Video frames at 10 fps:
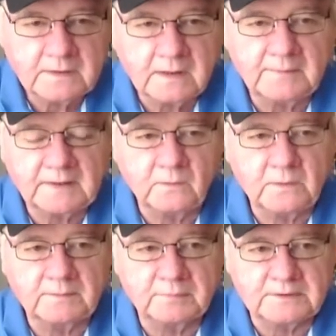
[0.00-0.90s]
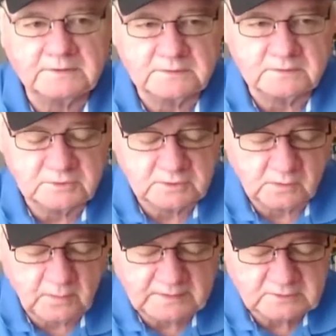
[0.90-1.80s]
I'll make a win, place, and
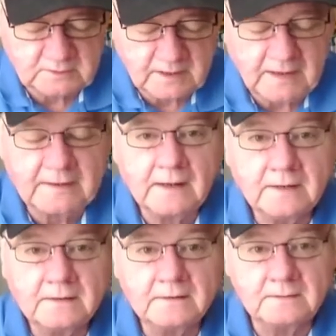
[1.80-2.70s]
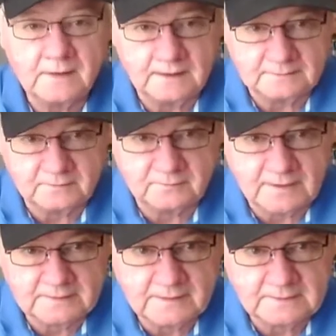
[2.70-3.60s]
show wager on
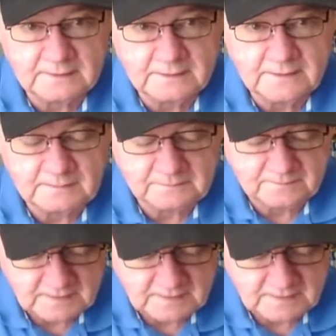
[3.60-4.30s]
dayatthetrack.com.